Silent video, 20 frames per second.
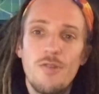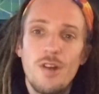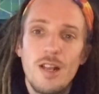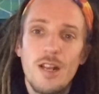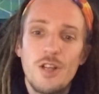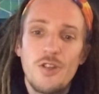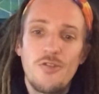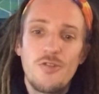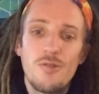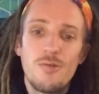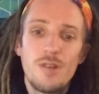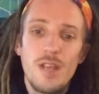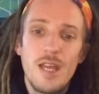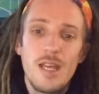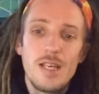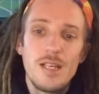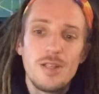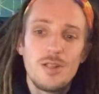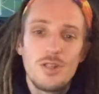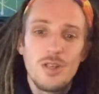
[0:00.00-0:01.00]
the last few
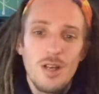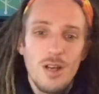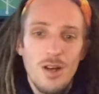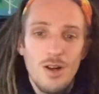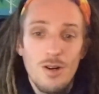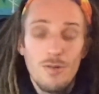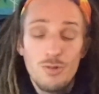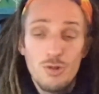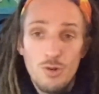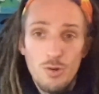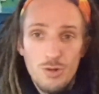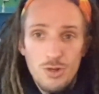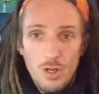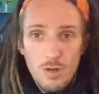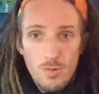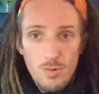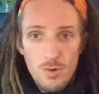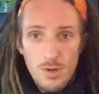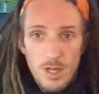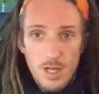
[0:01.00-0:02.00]
days, I was
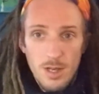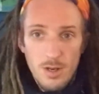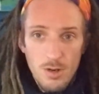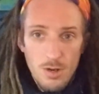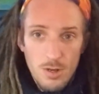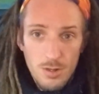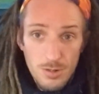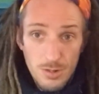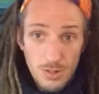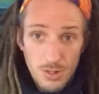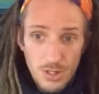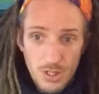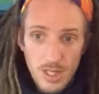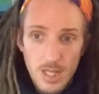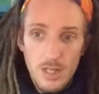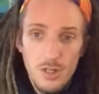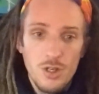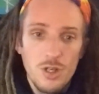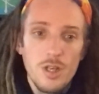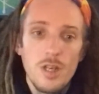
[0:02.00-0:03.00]
also working on
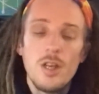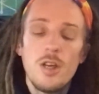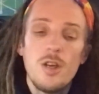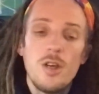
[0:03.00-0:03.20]
Snitch,